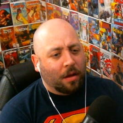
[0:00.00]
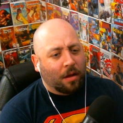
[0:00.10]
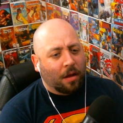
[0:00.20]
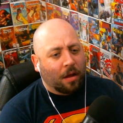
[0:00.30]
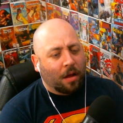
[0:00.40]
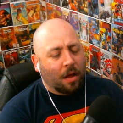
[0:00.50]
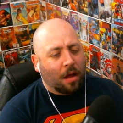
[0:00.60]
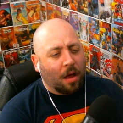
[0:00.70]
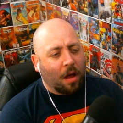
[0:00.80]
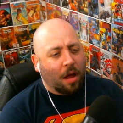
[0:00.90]

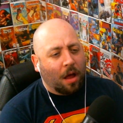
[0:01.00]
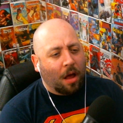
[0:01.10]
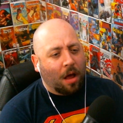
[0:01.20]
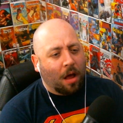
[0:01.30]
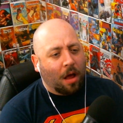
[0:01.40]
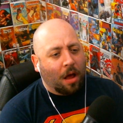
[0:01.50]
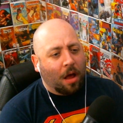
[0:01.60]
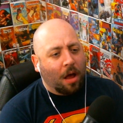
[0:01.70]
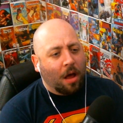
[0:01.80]
Nothing is said.